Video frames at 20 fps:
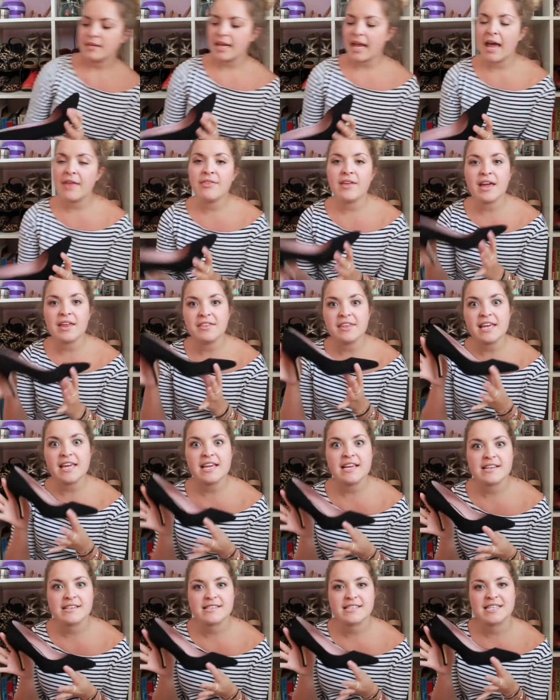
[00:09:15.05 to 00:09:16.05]
And they're
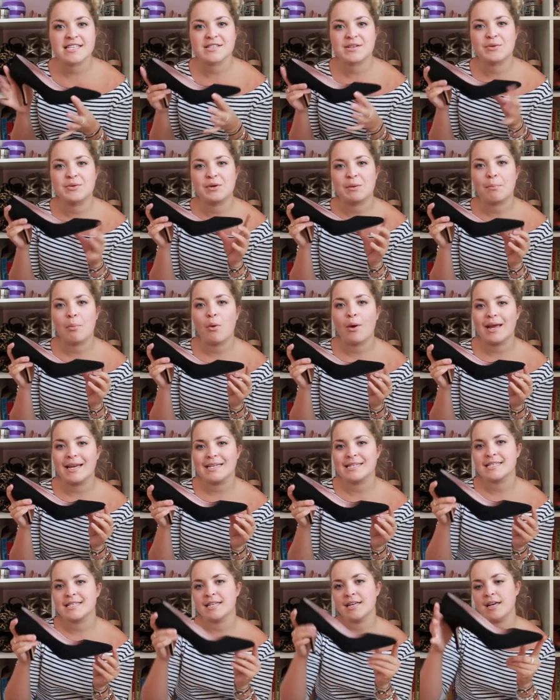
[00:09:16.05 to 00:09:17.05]
these are called a
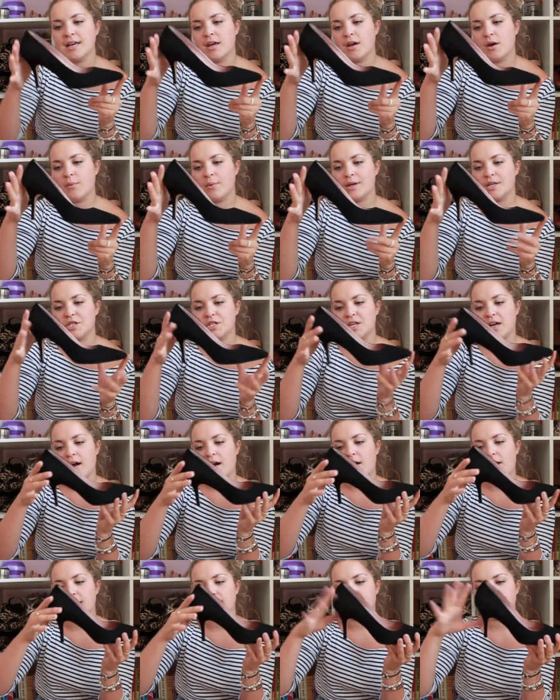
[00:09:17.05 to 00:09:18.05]
point, which
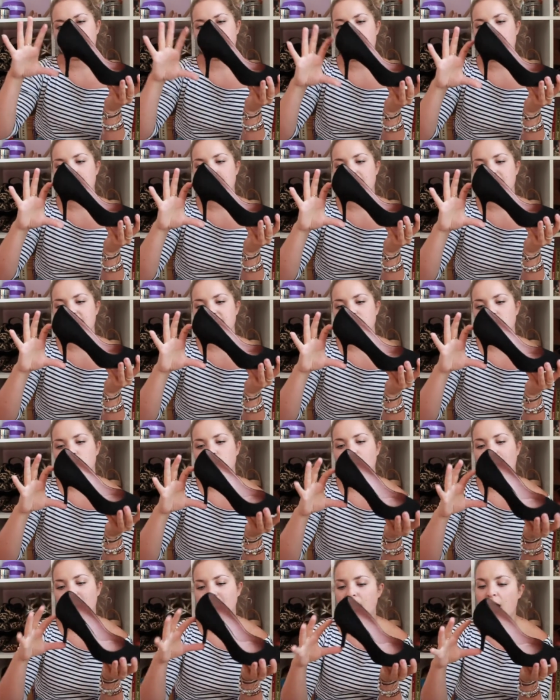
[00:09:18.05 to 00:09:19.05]
are sort of a mid,
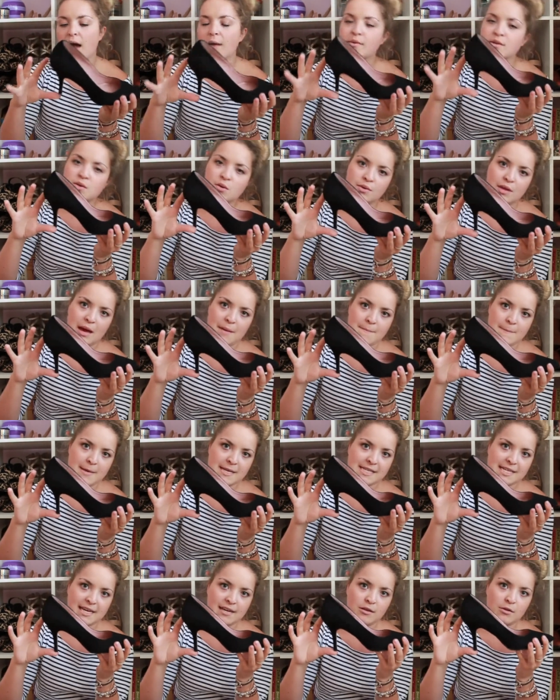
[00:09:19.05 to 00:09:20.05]
well, I would call that a
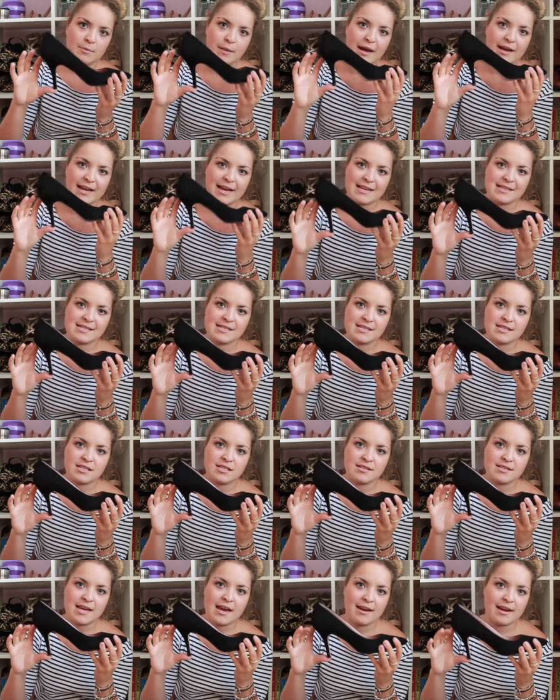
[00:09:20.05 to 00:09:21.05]
mid heel, but I guess
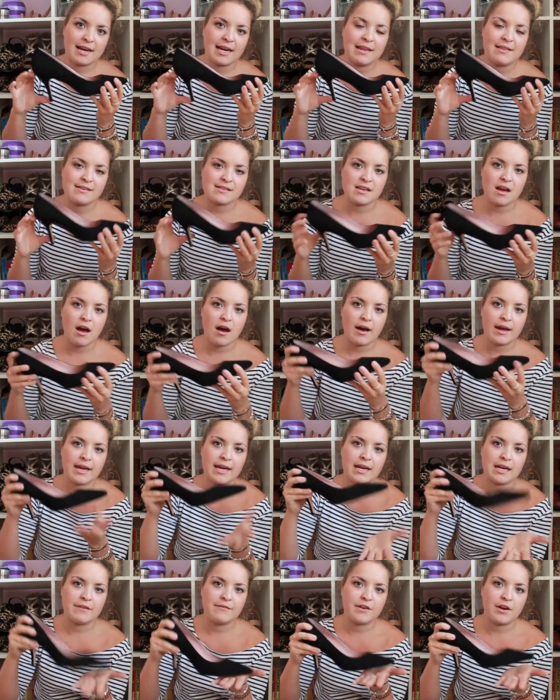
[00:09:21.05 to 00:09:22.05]
technically that's a high
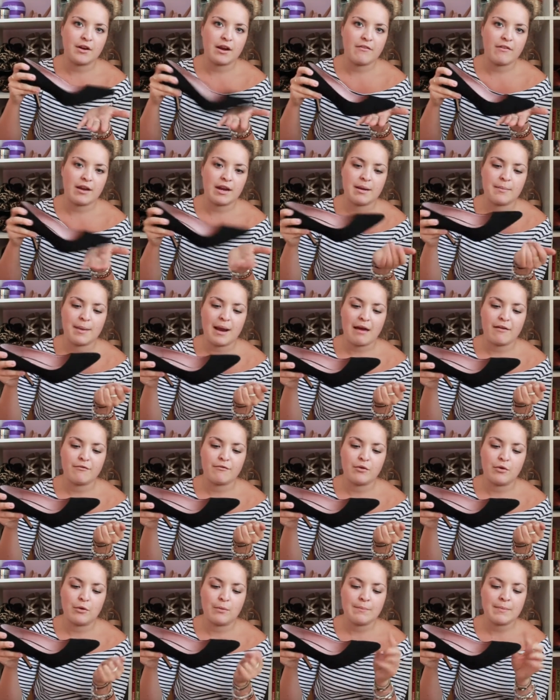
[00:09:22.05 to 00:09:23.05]
heel if you don't have any
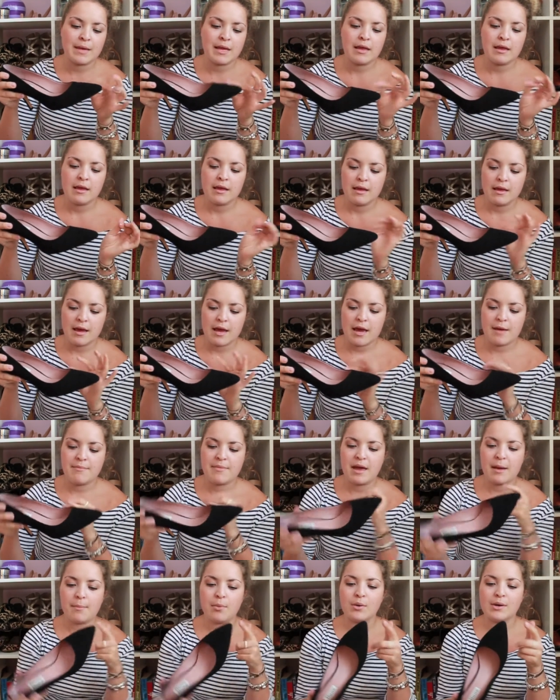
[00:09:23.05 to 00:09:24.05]
platform. And
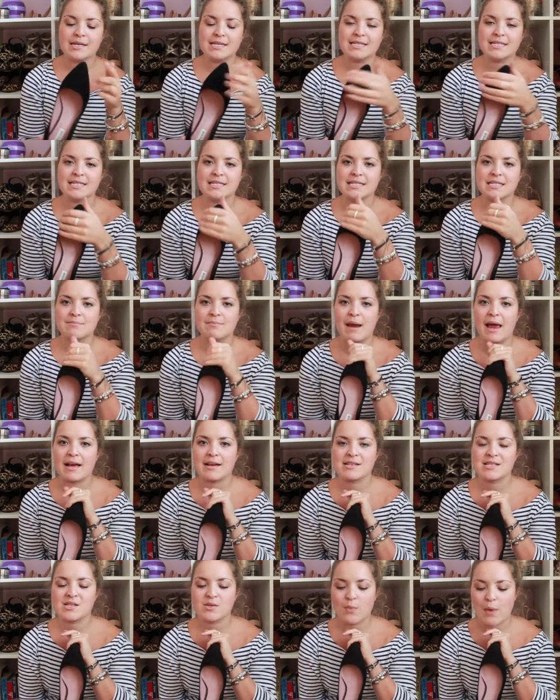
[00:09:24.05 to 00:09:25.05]
they are pointed,
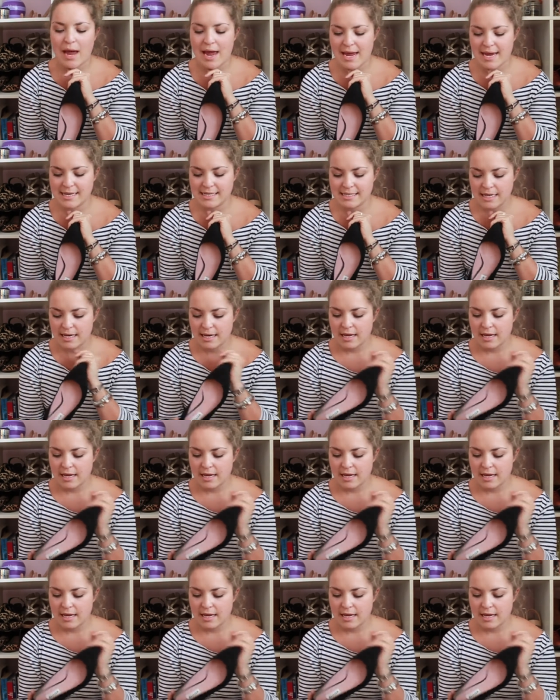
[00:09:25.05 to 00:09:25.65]
black suede,